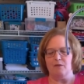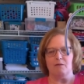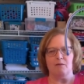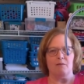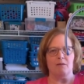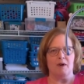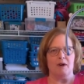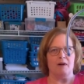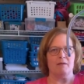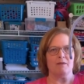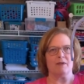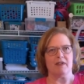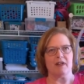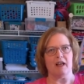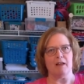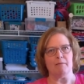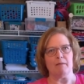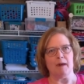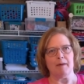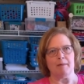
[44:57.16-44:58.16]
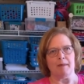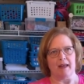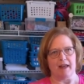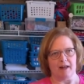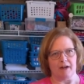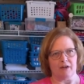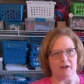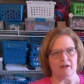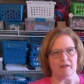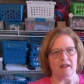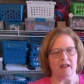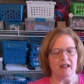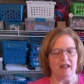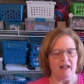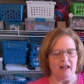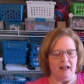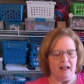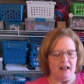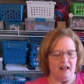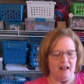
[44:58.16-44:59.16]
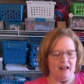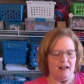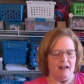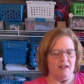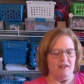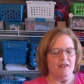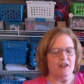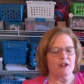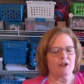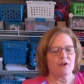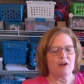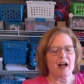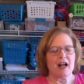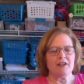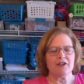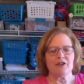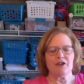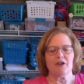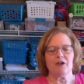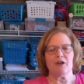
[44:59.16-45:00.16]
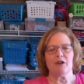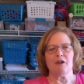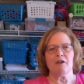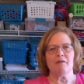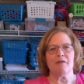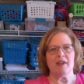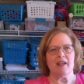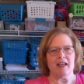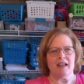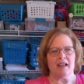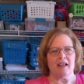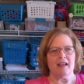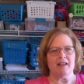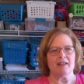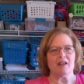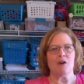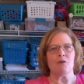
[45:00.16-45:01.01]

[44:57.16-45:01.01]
what was on my pattern. The crotch curve is a